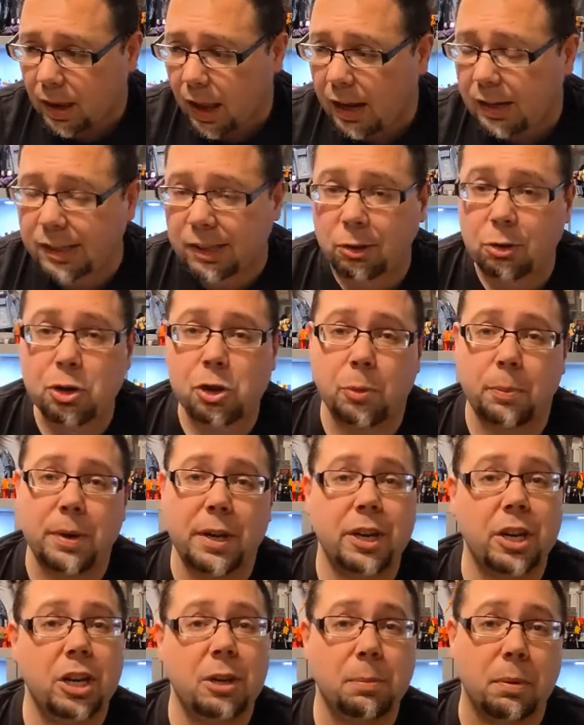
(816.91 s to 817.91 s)
on social
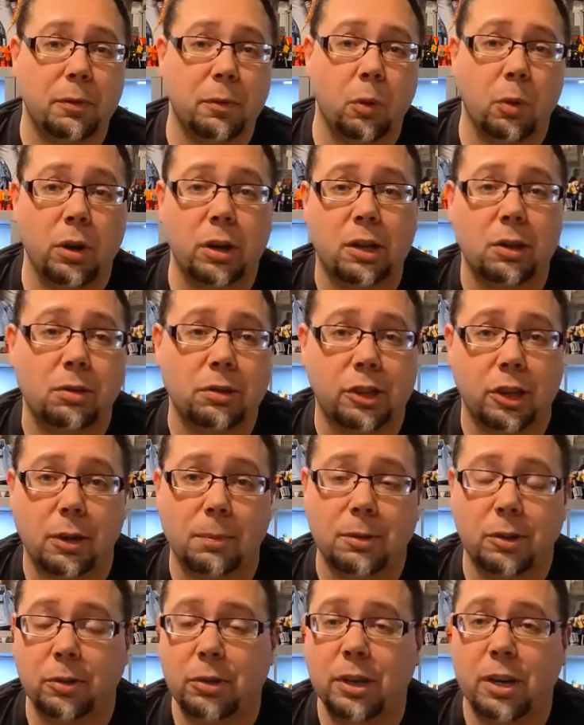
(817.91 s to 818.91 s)
media before it goes
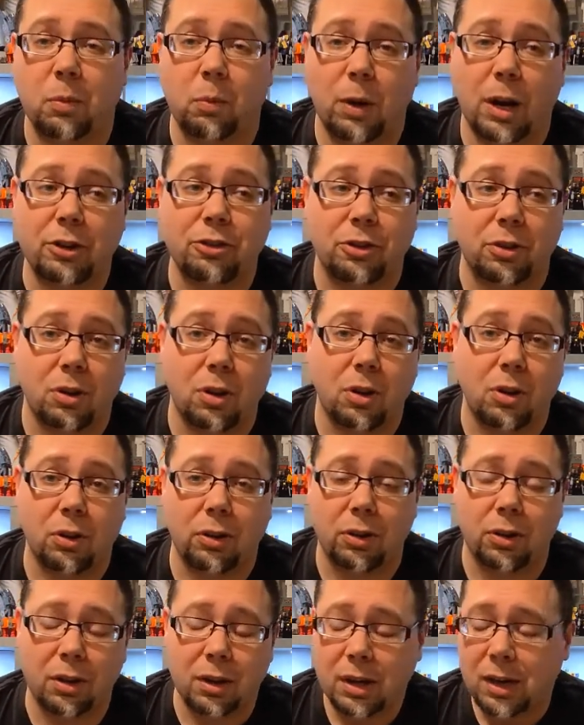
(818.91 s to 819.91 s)
up so you can watch along,
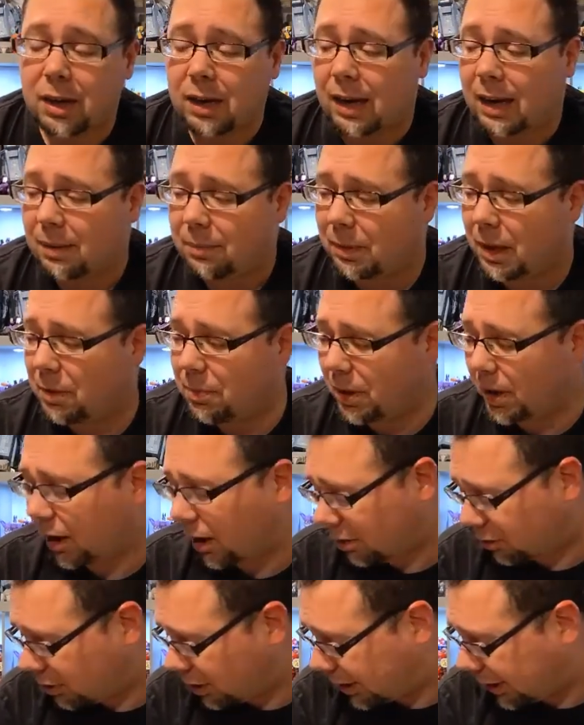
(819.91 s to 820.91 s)
or maybe
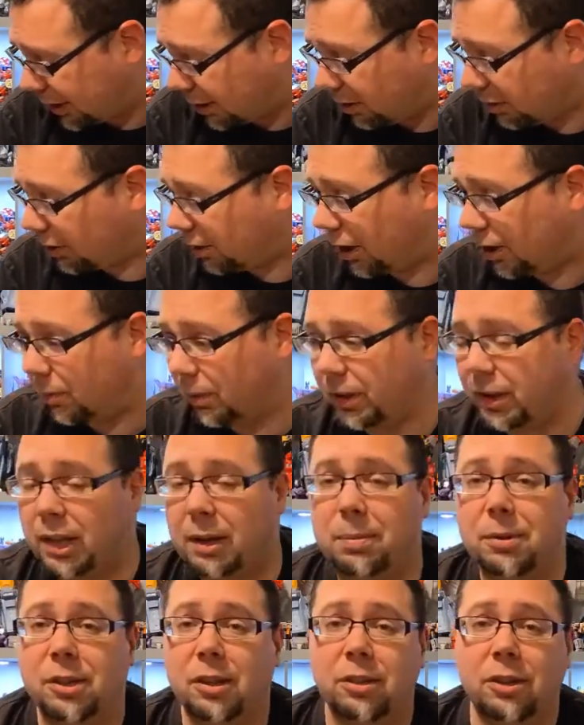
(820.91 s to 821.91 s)
I'll just tell you what the
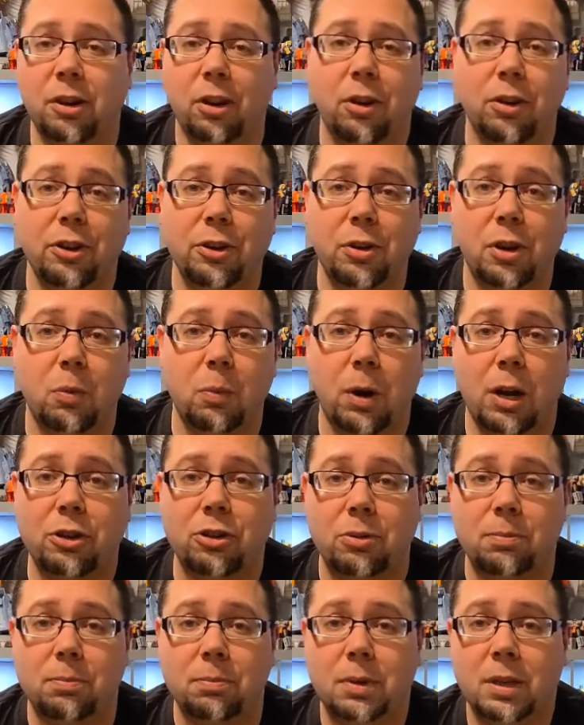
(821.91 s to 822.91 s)
episodes are and you can watch
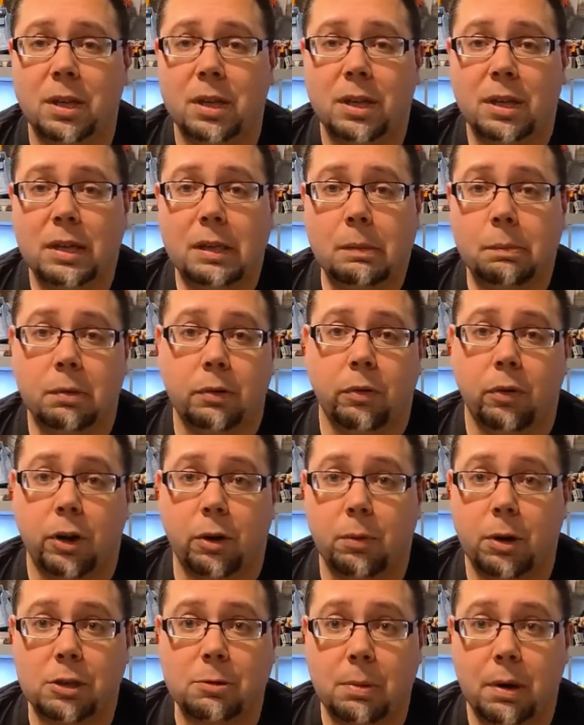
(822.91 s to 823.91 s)
them before
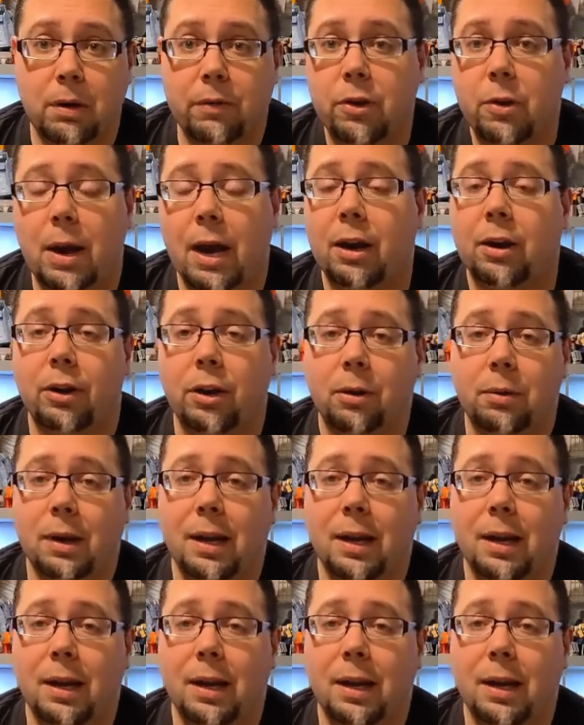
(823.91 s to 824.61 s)
you watch my review. I don't know.